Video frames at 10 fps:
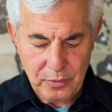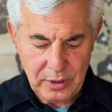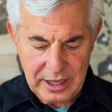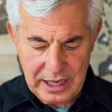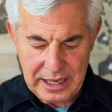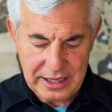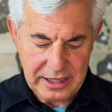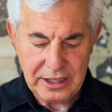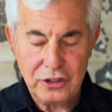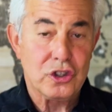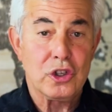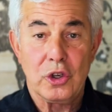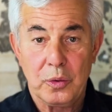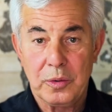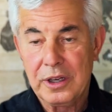with a
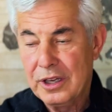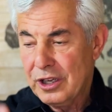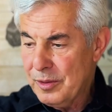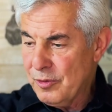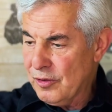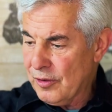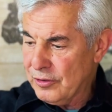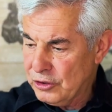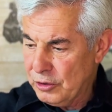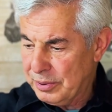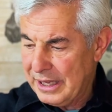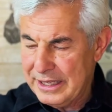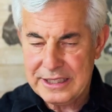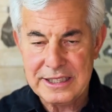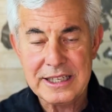2. You move over 2
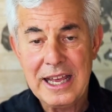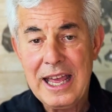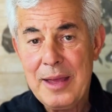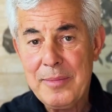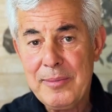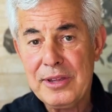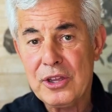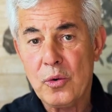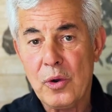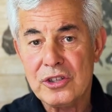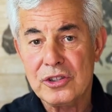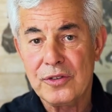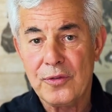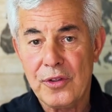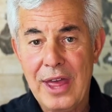places, and maybe the
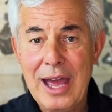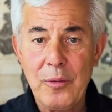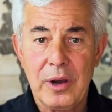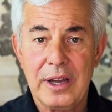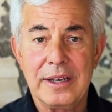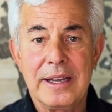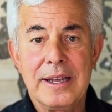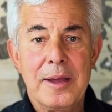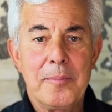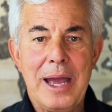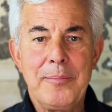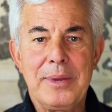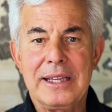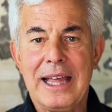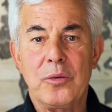question for that one might
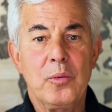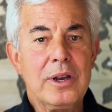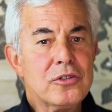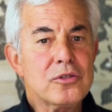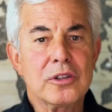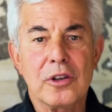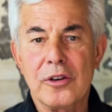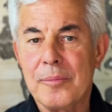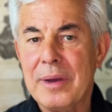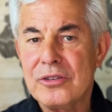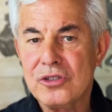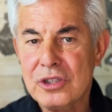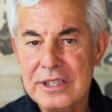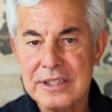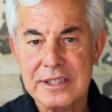be like, what did you learn about
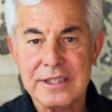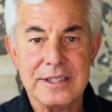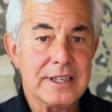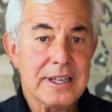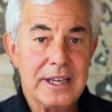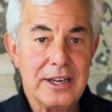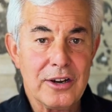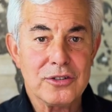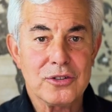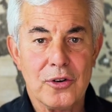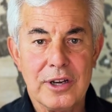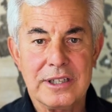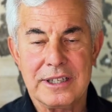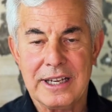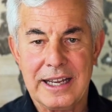Jesus in our story
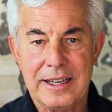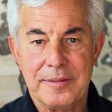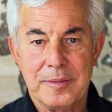today?